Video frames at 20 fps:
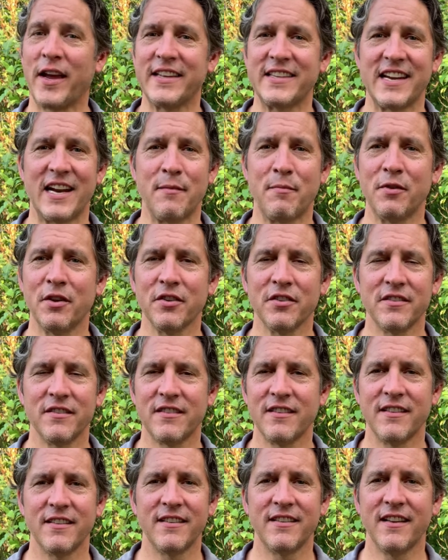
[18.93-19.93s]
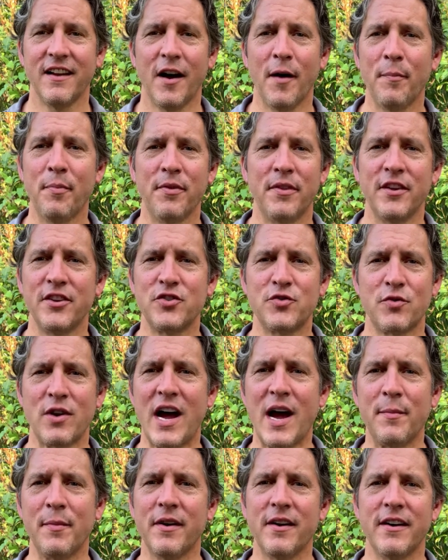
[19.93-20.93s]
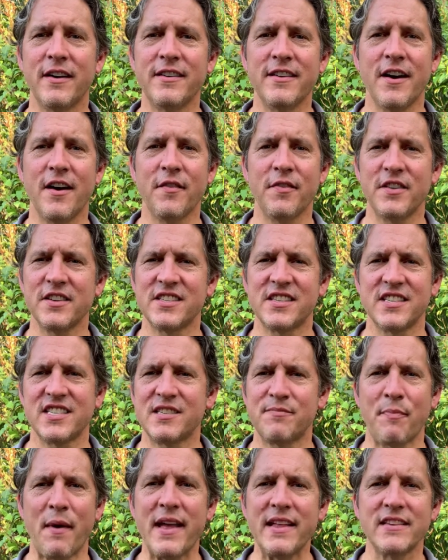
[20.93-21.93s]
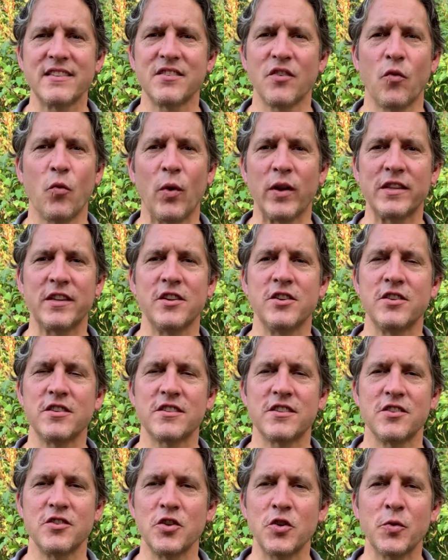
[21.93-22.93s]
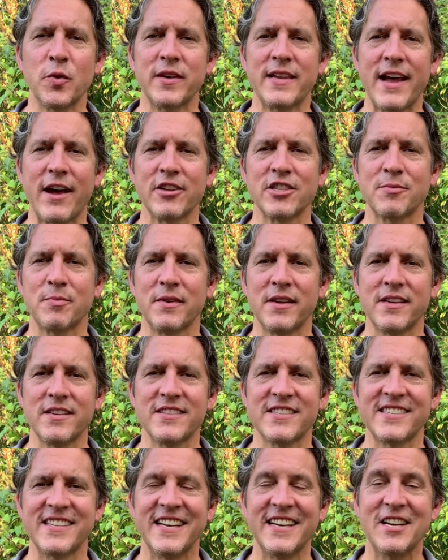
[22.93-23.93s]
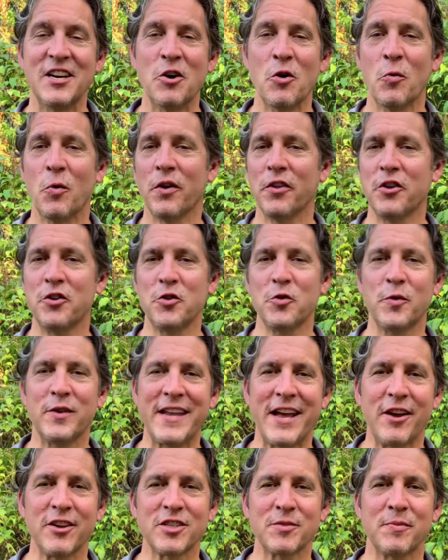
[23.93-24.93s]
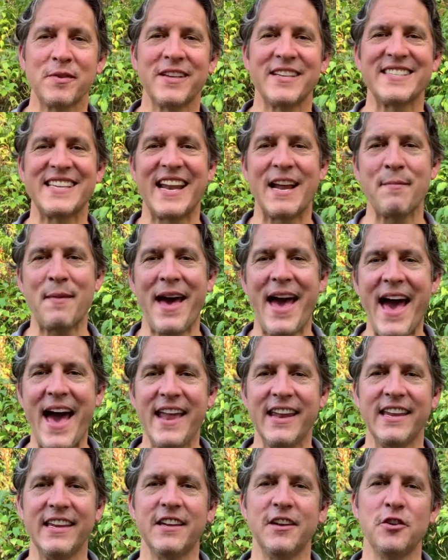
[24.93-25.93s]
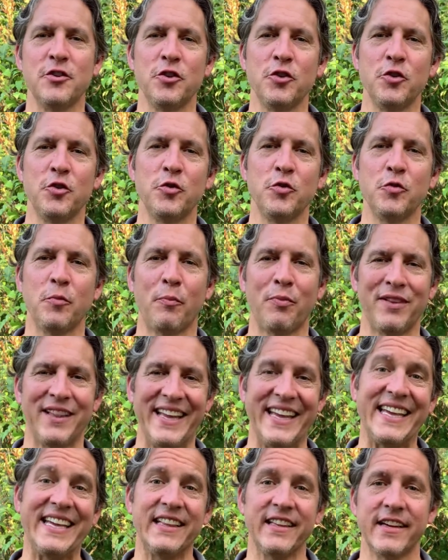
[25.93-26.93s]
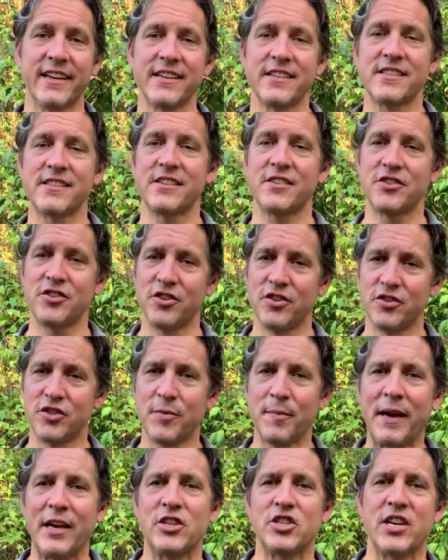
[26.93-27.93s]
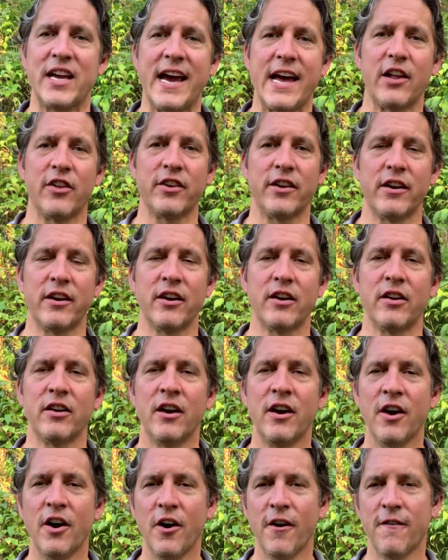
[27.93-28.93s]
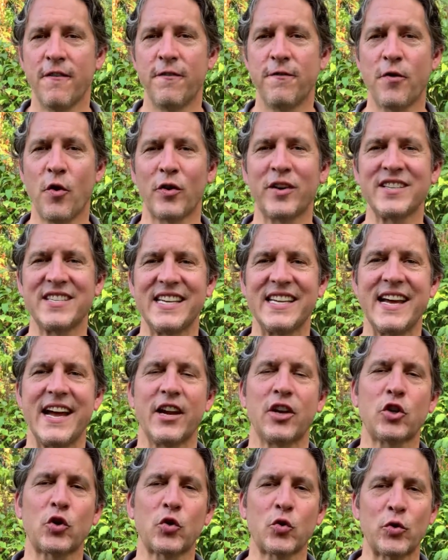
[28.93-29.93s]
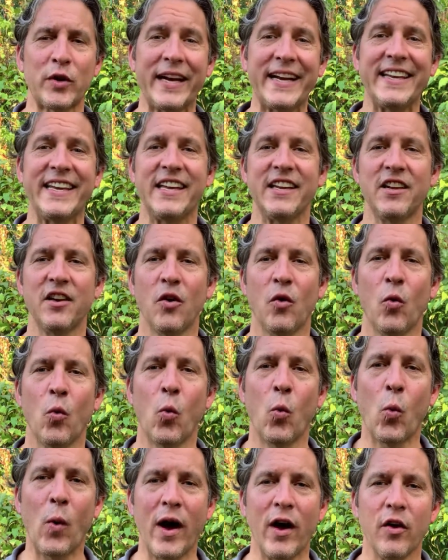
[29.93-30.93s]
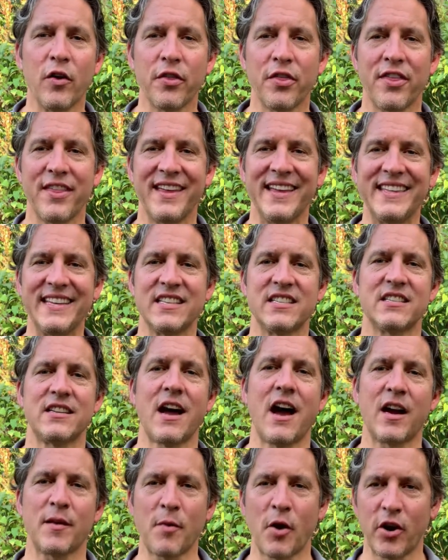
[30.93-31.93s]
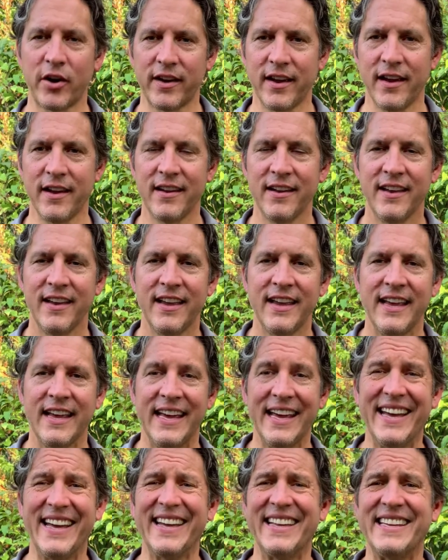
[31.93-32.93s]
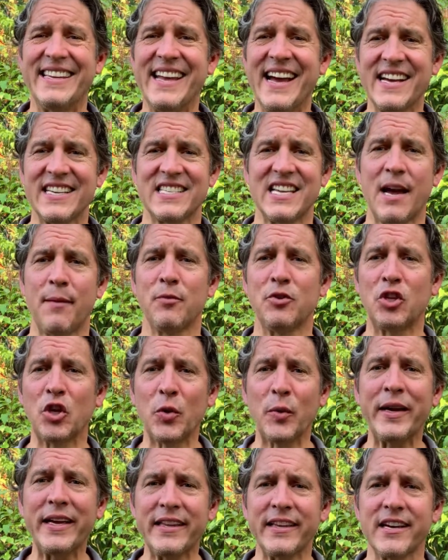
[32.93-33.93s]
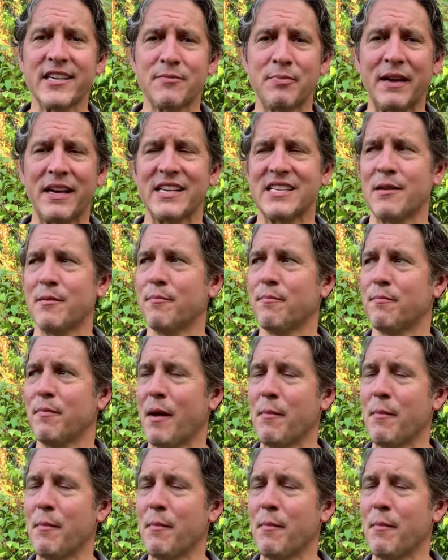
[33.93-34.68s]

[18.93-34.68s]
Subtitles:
did I build up the drama enough, the suspense of what this new announcement is? Well, the new announcement is that I'm adding a new playlist to my channel here, focusing on creating wealth in the stock market. And yes, I'm doing this because I've